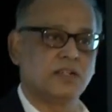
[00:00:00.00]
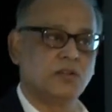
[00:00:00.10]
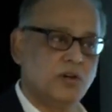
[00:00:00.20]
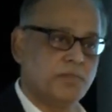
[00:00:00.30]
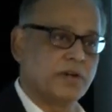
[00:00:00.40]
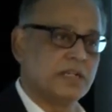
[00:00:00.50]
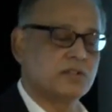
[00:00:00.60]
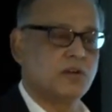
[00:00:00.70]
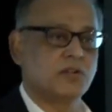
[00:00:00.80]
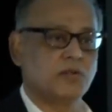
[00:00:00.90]
lower-price
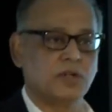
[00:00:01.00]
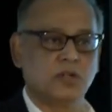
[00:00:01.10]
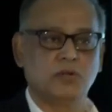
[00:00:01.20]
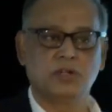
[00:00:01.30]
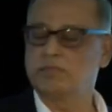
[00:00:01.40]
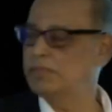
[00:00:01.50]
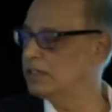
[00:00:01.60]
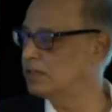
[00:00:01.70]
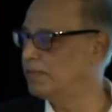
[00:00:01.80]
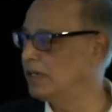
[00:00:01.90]
condom or a
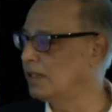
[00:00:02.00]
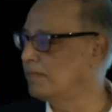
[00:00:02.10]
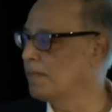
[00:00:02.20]
lower-price pill.